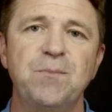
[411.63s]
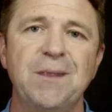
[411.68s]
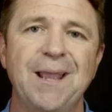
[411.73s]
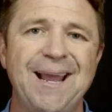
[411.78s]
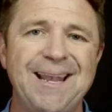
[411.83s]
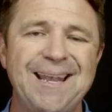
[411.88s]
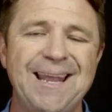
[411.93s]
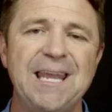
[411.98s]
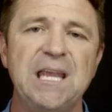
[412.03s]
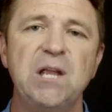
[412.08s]

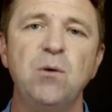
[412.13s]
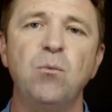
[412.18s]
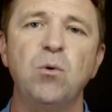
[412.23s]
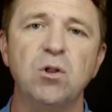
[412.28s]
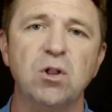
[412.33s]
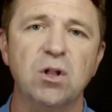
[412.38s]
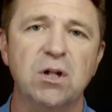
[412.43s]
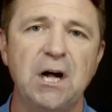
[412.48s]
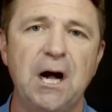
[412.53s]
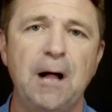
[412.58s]
and he
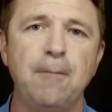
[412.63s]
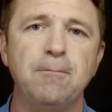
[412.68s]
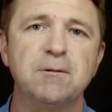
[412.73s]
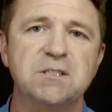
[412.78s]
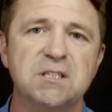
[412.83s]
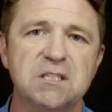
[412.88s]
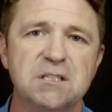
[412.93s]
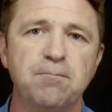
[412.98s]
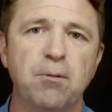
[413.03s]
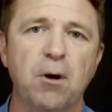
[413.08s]
will accomplish
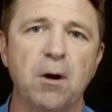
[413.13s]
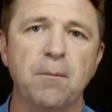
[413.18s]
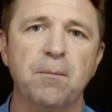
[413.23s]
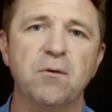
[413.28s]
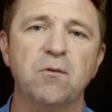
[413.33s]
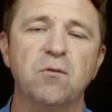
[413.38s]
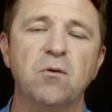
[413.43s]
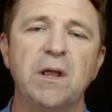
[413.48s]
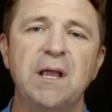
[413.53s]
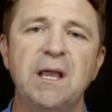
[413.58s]
his
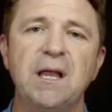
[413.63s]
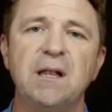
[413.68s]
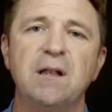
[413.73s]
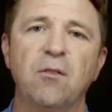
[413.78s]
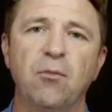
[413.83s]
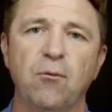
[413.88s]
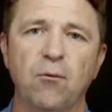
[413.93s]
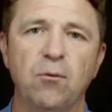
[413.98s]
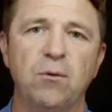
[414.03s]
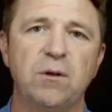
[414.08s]
purpose in
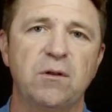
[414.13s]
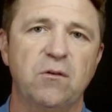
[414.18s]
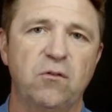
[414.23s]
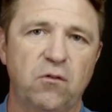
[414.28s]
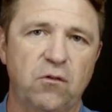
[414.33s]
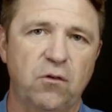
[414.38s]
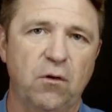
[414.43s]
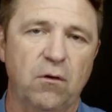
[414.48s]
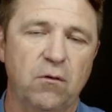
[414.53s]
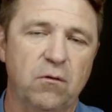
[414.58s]
and through his
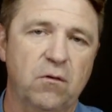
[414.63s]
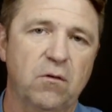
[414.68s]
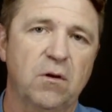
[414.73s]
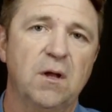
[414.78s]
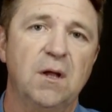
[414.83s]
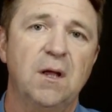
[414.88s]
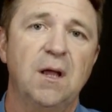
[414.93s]
church.